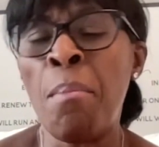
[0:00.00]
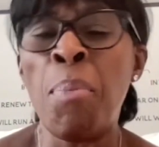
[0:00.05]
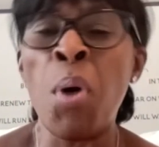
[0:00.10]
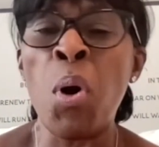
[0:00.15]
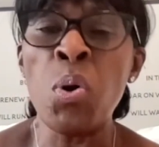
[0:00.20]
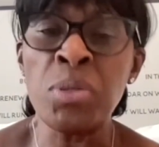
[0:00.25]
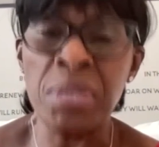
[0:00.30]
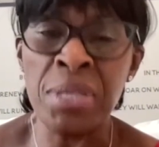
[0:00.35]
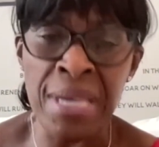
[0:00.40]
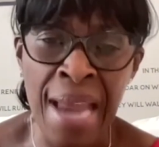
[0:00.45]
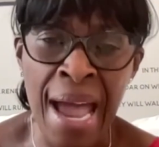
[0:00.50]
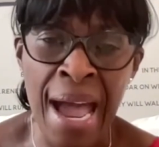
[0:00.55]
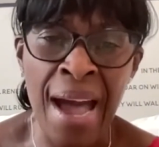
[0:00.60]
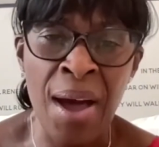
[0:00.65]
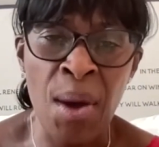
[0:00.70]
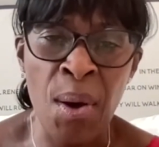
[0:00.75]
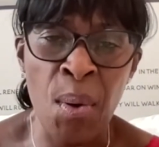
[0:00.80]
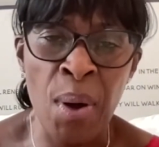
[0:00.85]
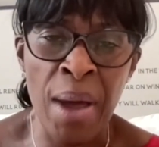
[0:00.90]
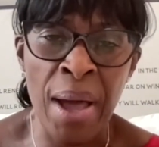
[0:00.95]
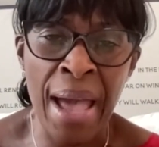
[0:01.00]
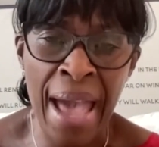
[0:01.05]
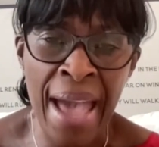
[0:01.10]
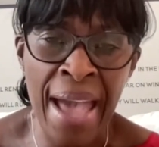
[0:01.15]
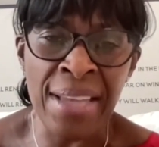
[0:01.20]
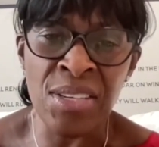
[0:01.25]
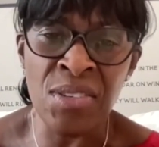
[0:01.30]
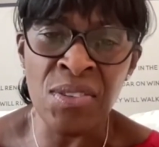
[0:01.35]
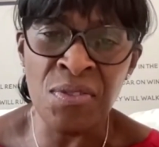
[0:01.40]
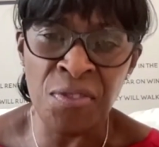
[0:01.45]
both now
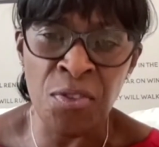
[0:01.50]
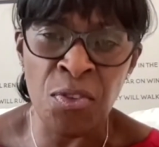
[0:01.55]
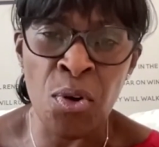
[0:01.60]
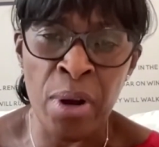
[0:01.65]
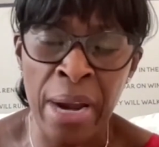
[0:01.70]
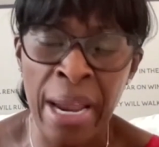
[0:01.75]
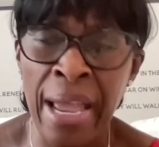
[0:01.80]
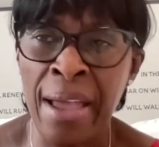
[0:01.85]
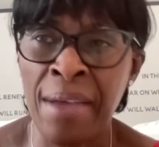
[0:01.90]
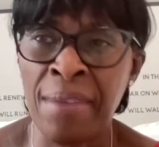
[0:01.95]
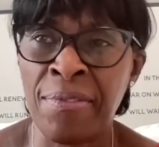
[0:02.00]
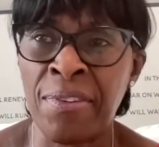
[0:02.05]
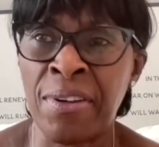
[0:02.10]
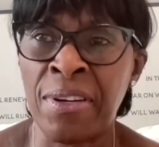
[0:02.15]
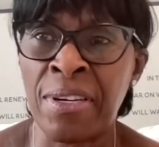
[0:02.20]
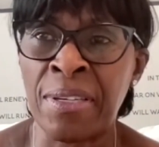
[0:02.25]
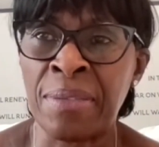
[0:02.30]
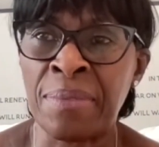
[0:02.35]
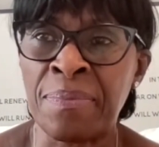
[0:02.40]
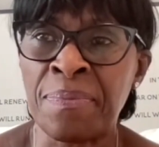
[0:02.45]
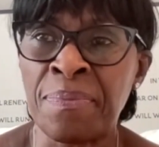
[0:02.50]
and forever.